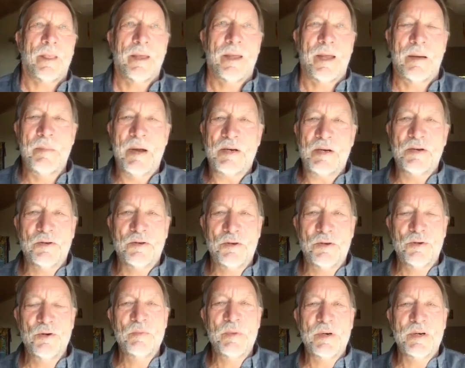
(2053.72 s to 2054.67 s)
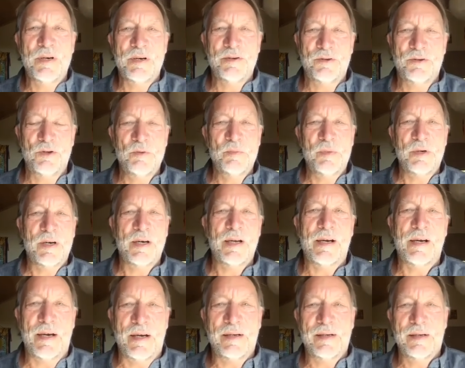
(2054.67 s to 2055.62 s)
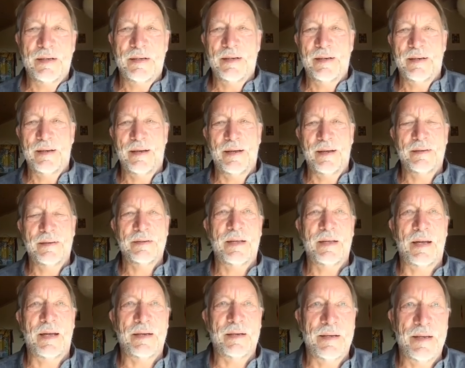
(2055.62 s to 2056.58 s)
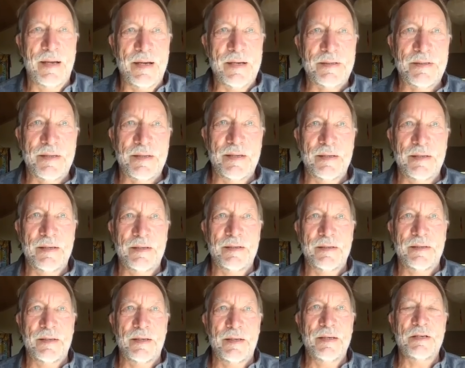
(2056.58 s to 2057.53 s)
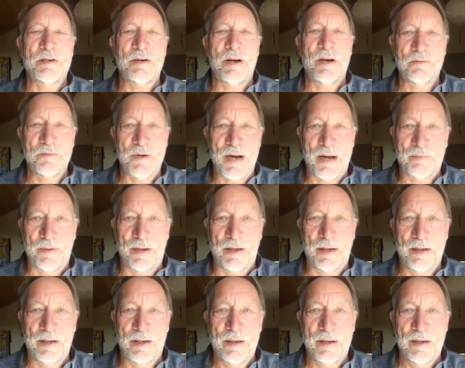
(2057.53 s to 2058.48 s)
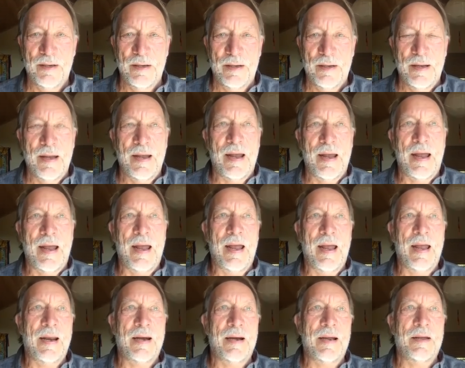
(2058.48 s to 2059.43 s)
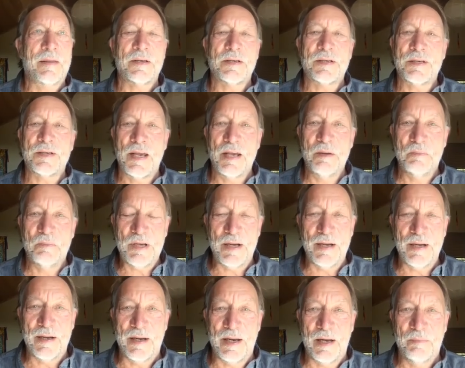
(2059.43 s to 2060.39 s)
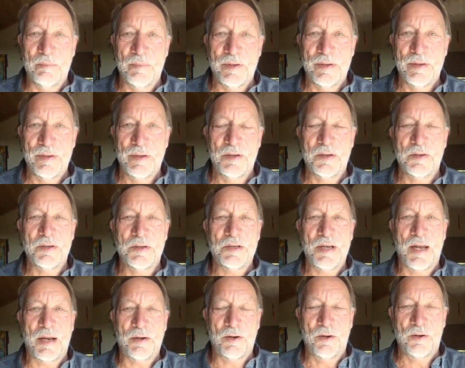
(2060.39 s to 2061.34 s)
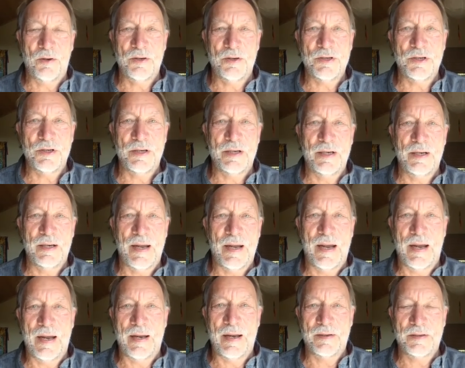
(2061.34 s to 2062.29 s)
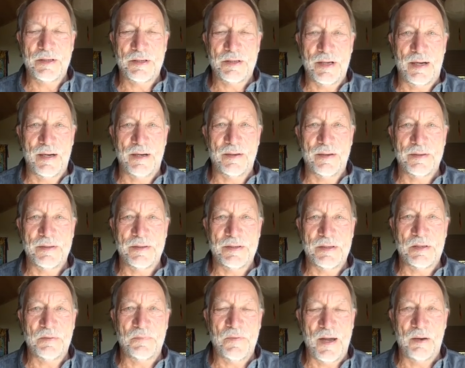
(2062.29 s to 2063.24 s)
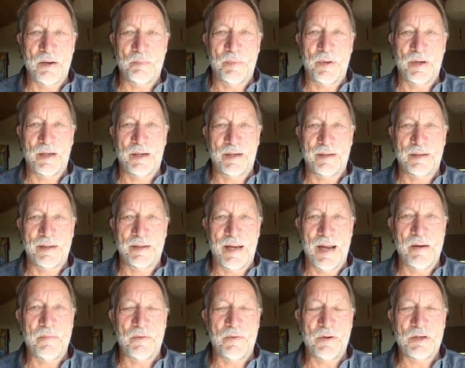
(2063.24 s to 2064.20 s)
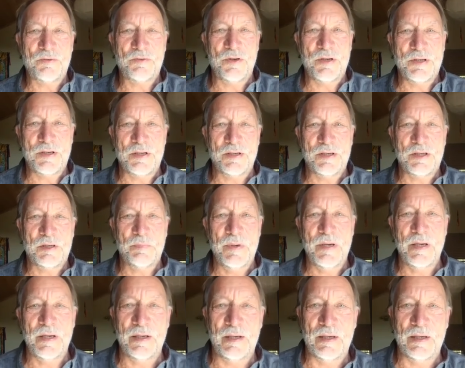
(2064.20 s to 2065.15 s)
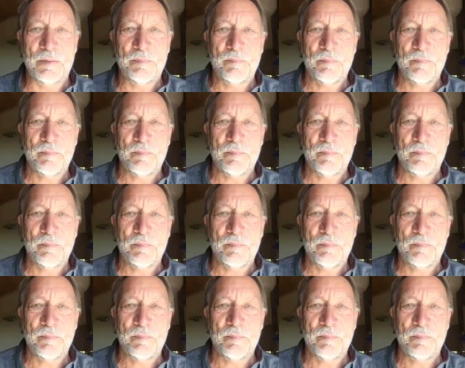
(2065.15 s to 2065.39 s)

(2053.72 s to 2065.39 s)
I mentioned doom and light. It's like, yes, things are unraveling. And at the same time, the technology and science is developing at ever increasing speed.